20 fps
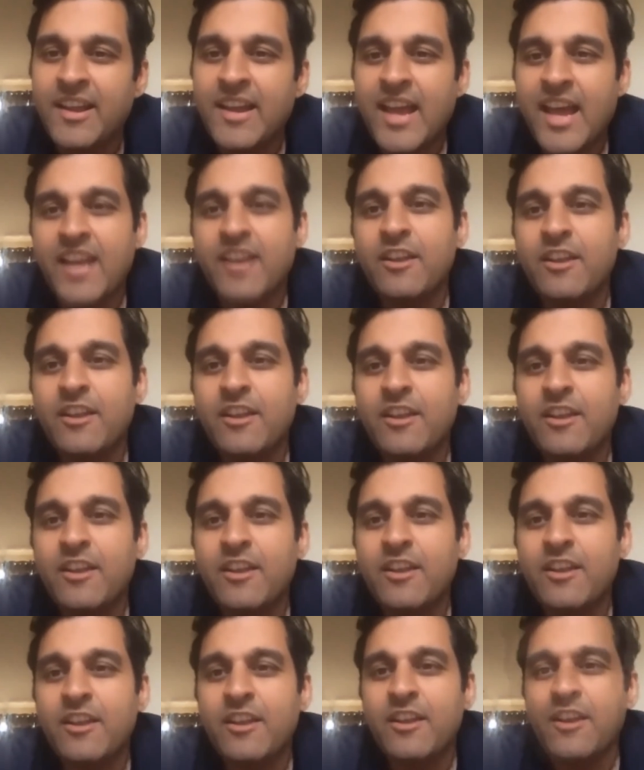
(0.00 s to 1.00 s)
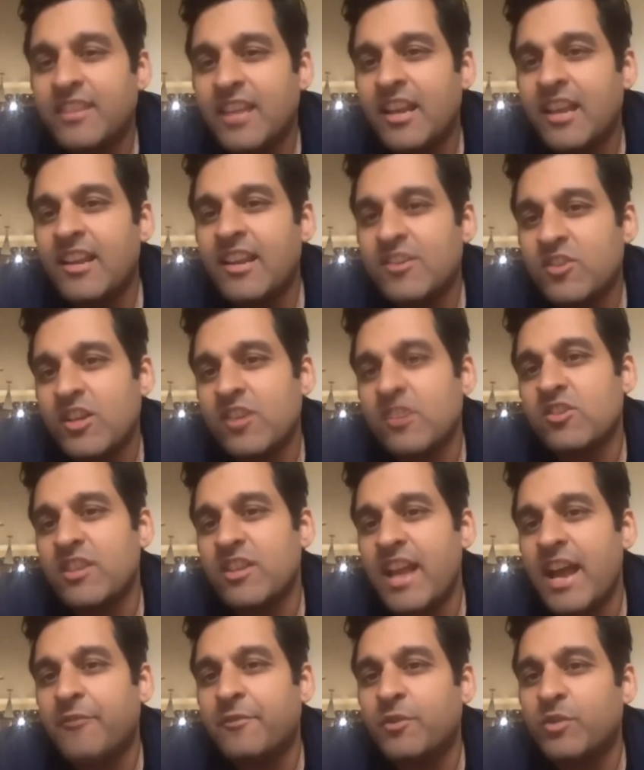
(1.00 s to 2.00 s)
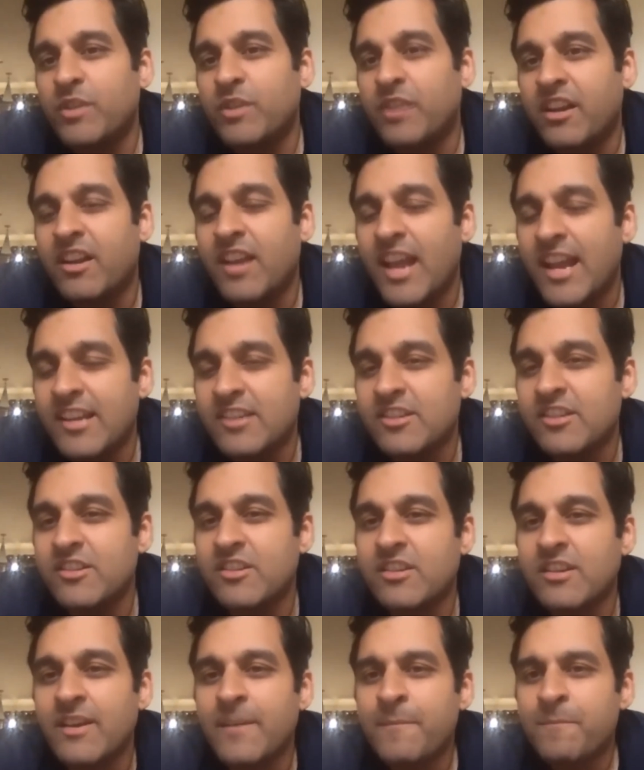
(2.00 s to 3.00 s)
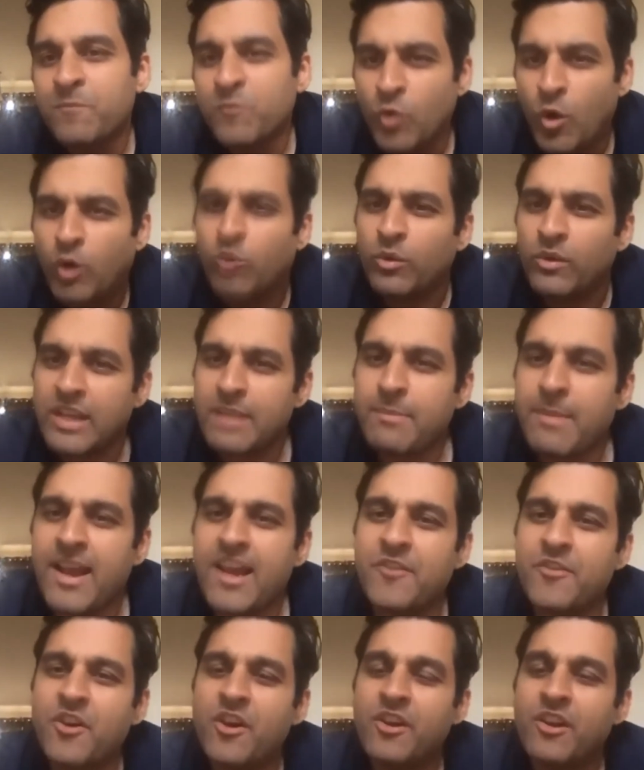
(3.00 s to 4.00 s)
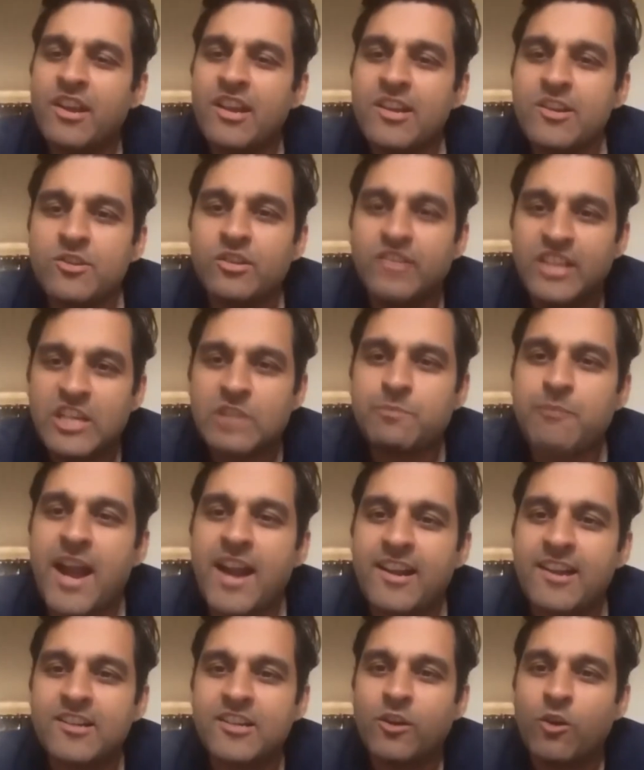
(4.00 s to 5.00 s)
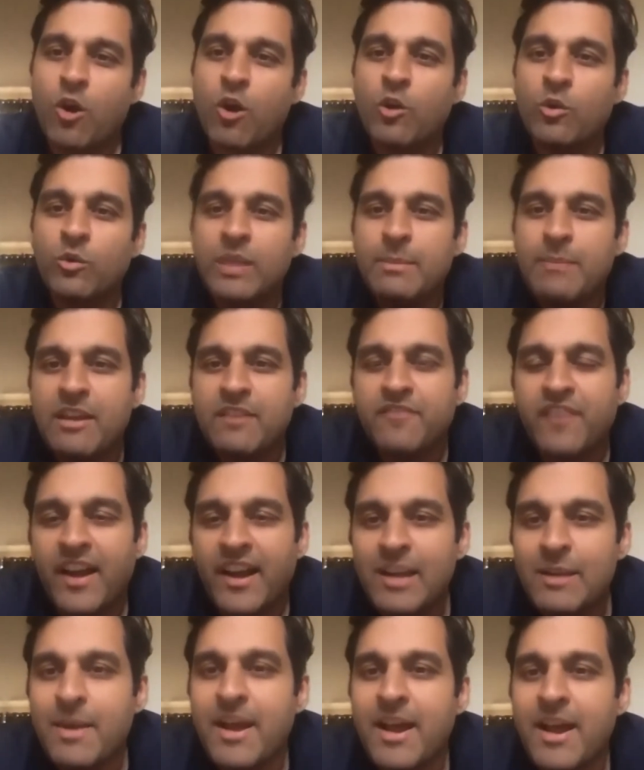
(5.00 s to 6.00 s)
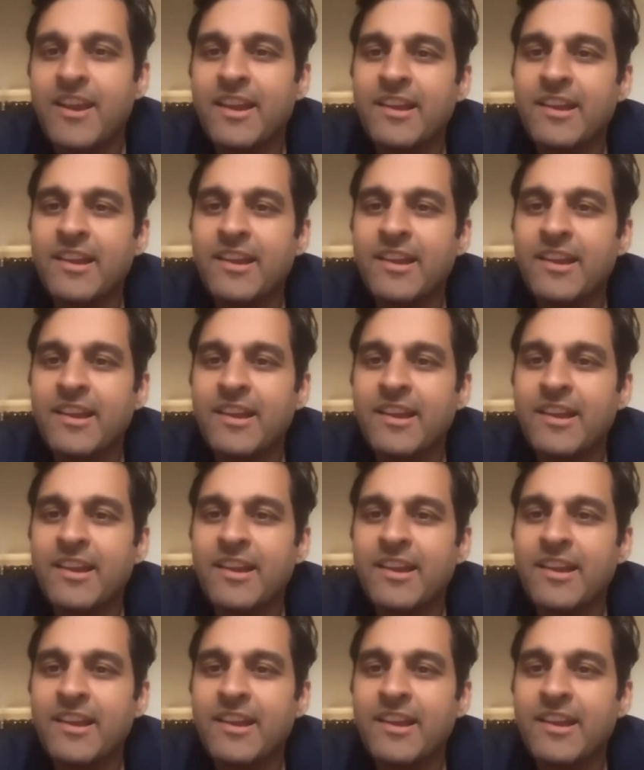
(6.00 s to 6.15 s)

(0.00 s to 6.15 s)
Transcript: And if they are, then they'll essentially have to take a license, not only by other, so these patents are not only being filed by